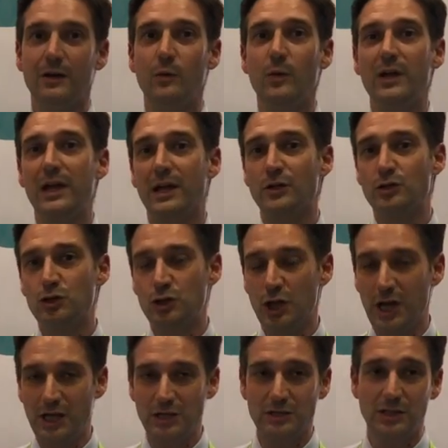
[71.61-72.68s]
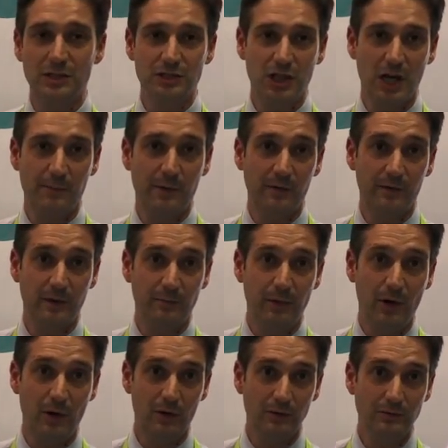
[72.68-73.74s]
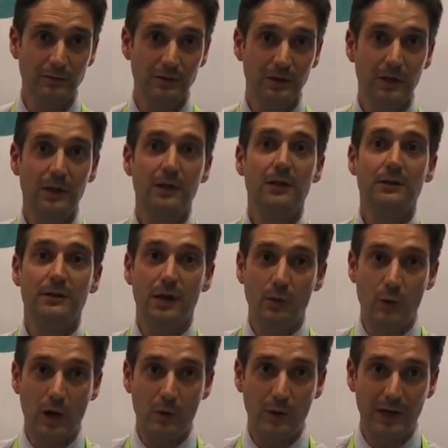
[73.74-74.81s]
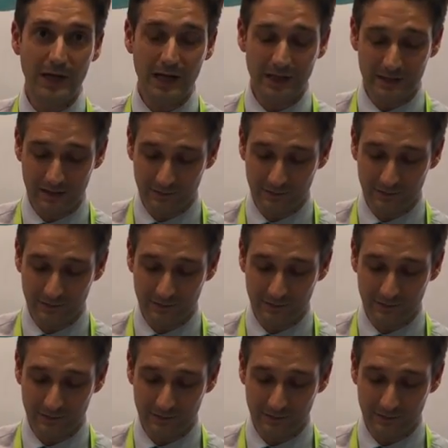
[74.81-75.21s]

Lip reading: we can change the shape of the bone the way we need.